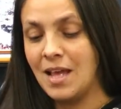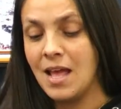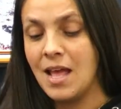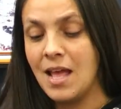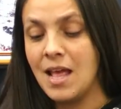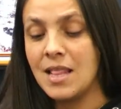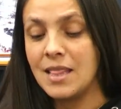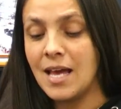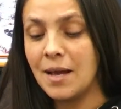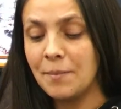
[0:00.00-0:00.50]

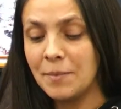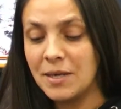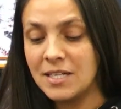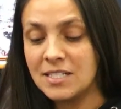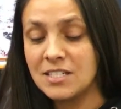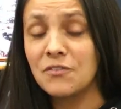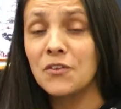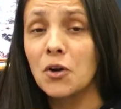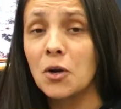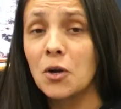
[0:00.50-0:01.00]
That means
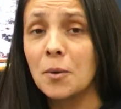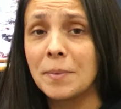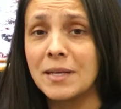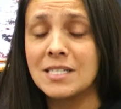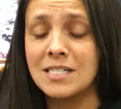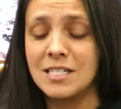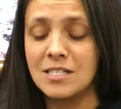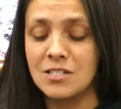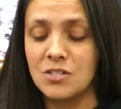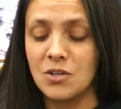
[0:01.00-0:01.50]
if you're a
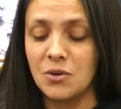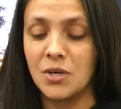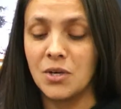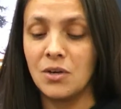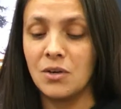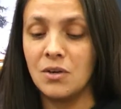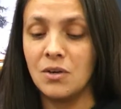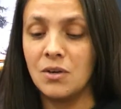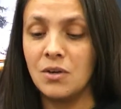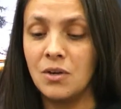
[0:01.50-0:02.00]
business
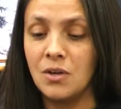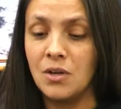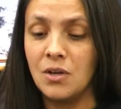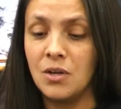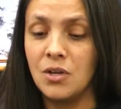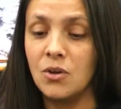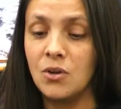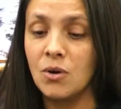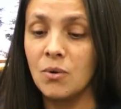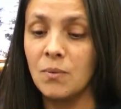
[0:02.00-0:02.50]
owner,
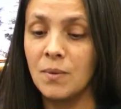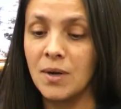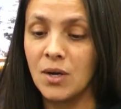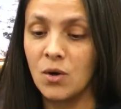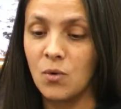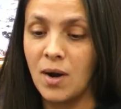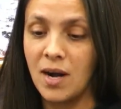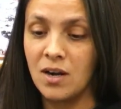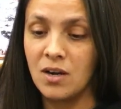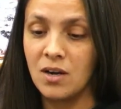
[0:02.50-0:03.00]
you're
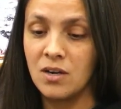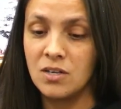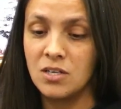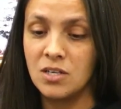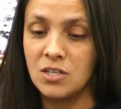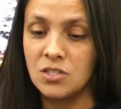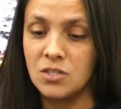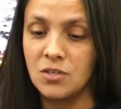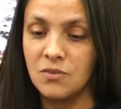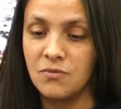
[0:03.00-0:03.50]
required
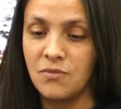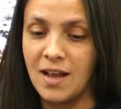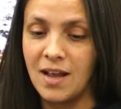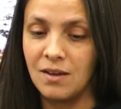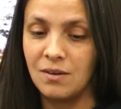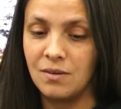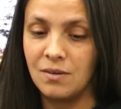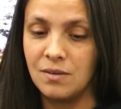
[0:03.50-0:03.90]
to file.